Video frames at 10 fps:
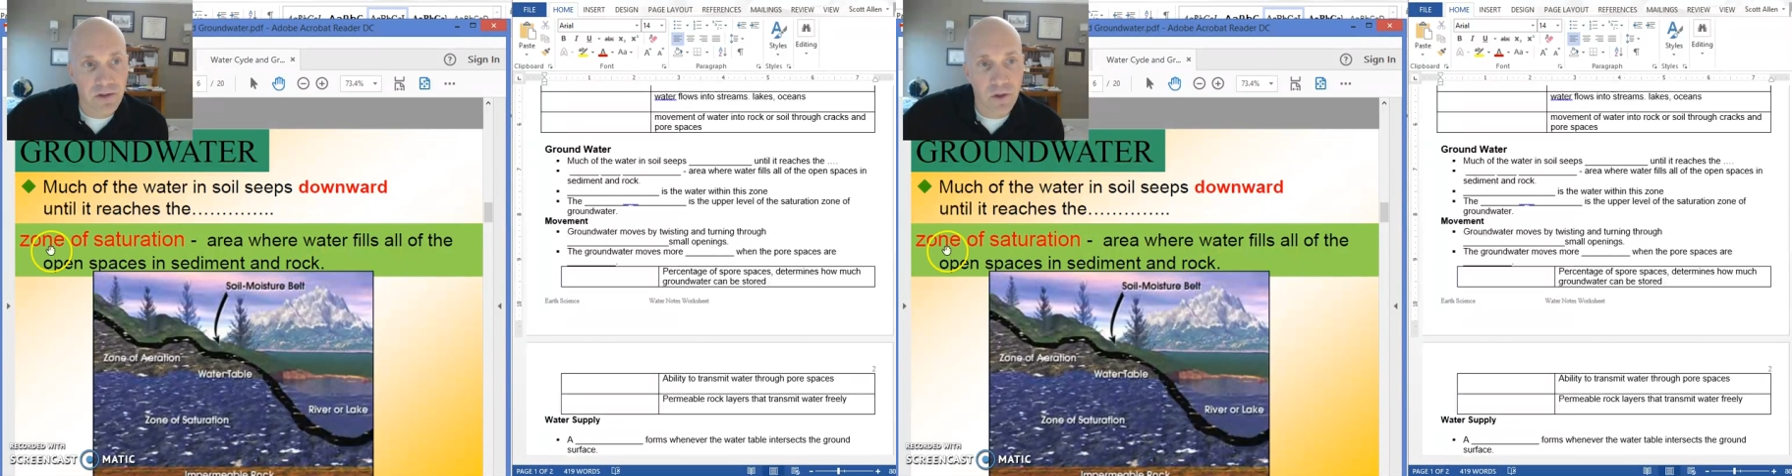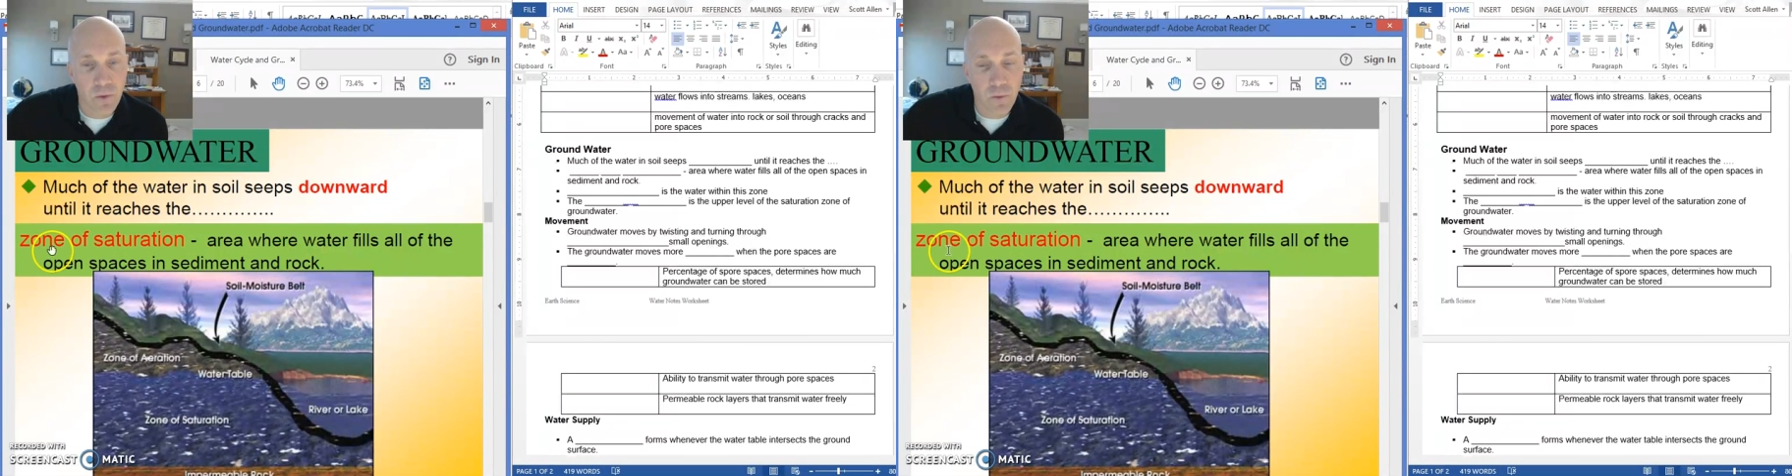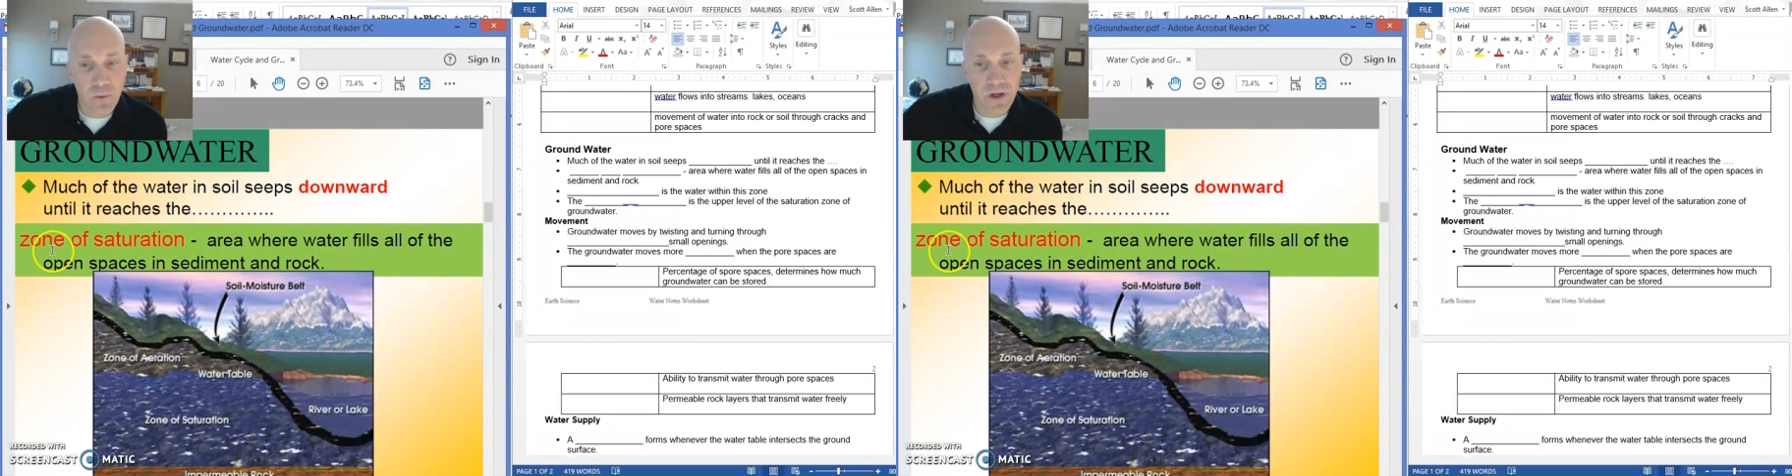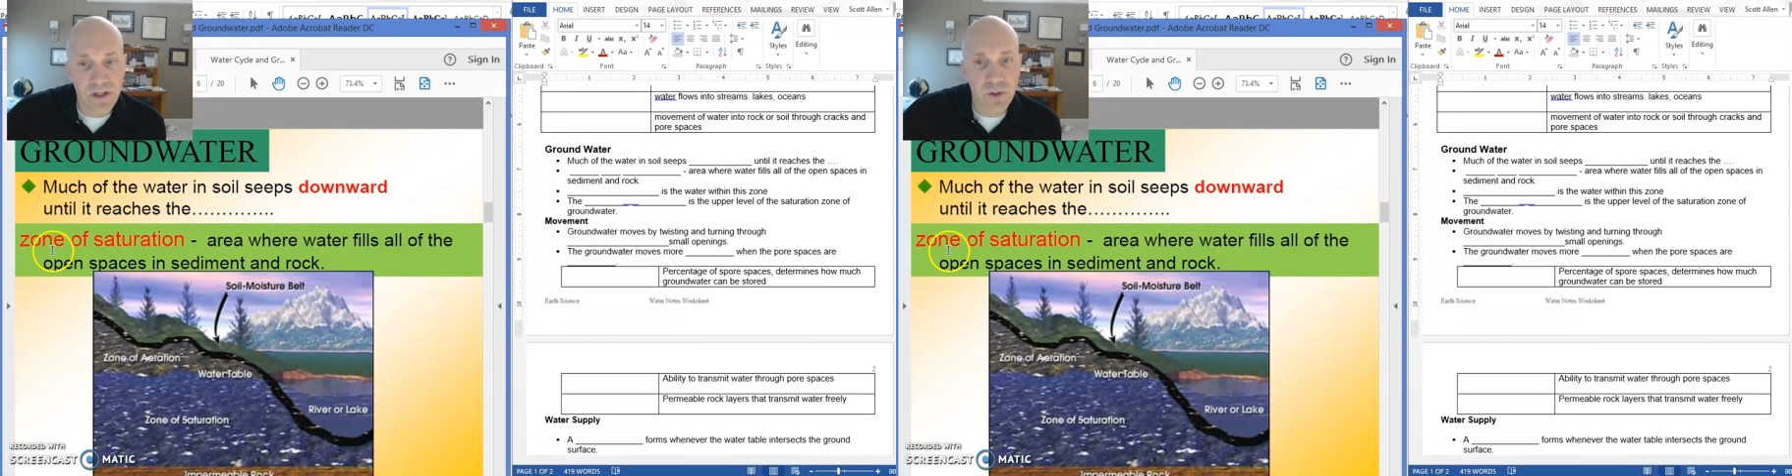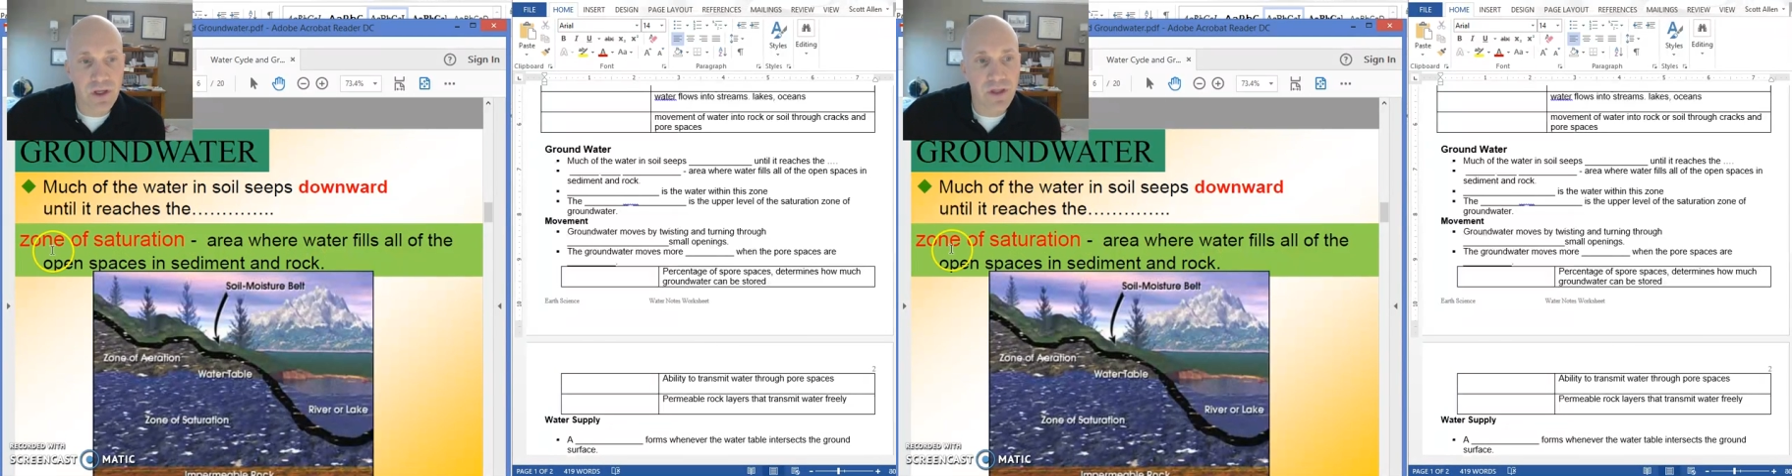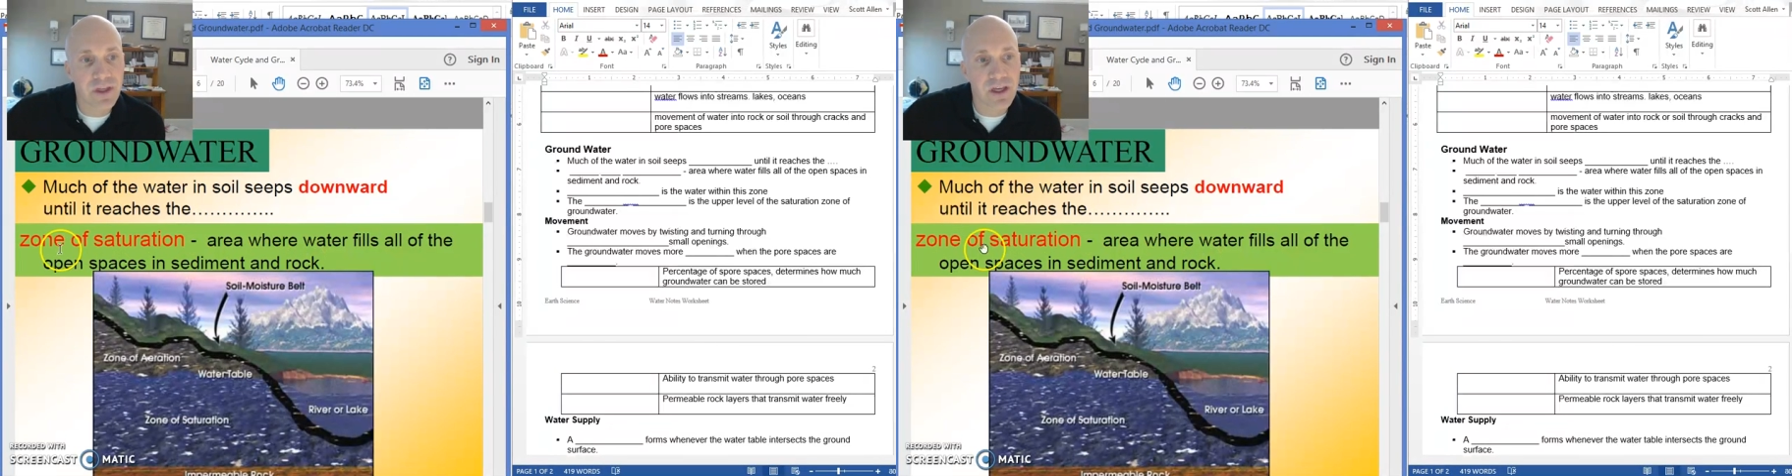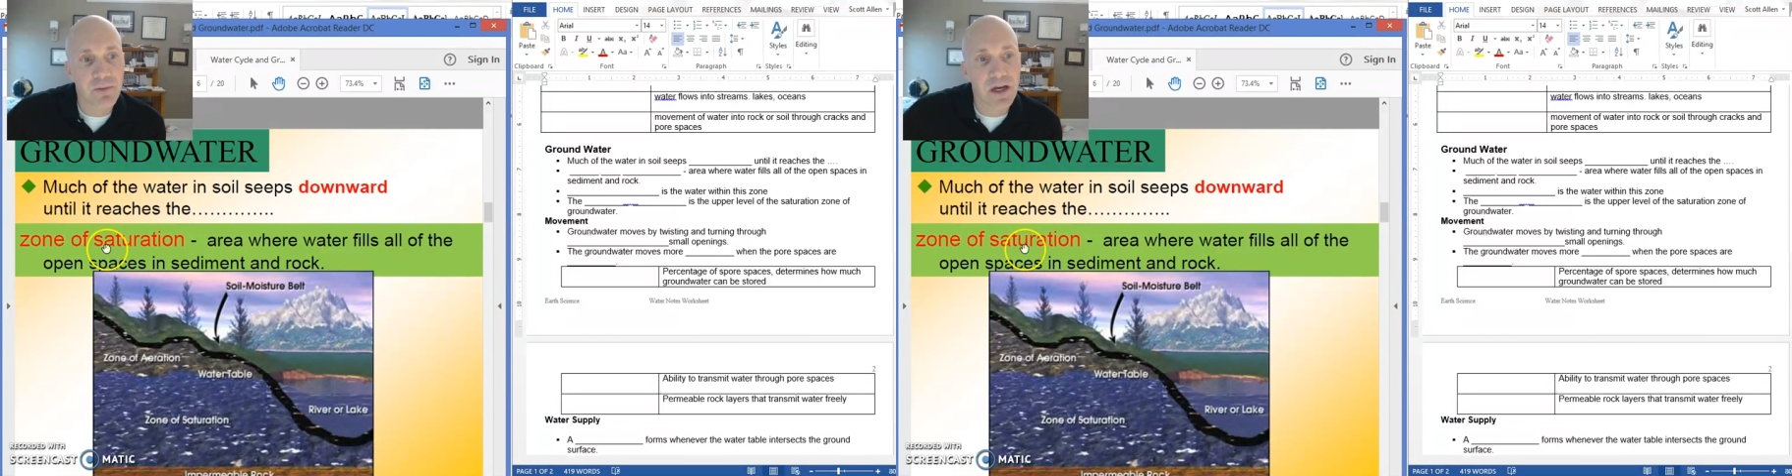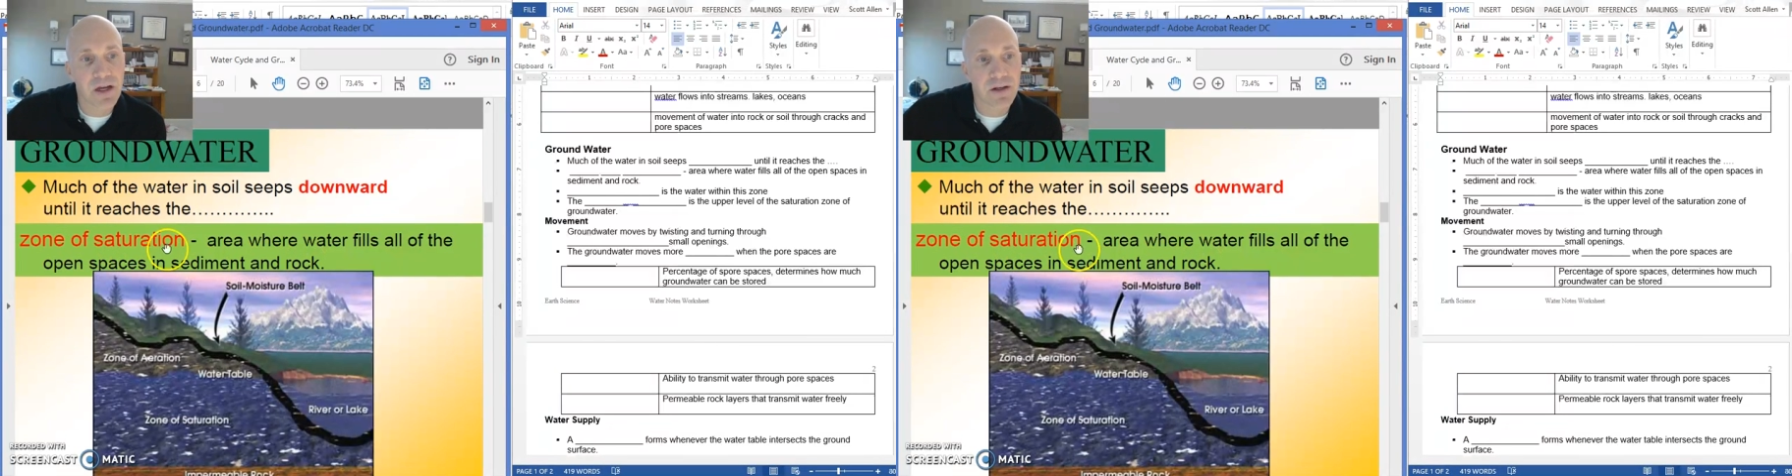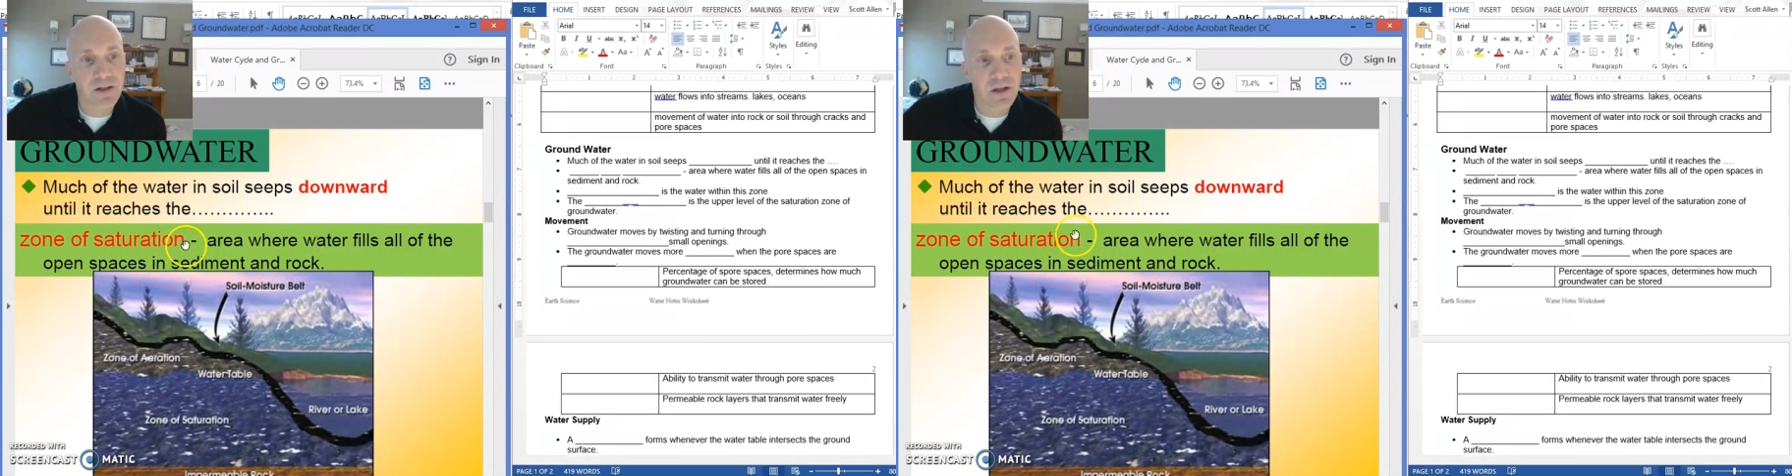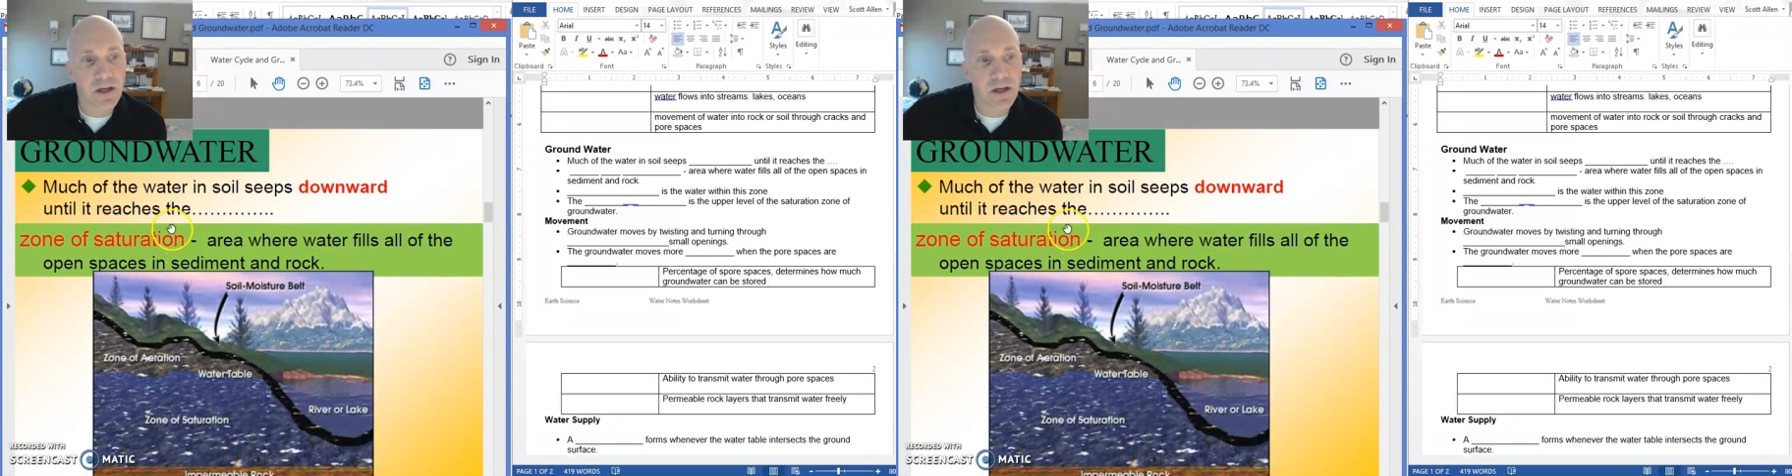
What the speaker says: So one way that you can think about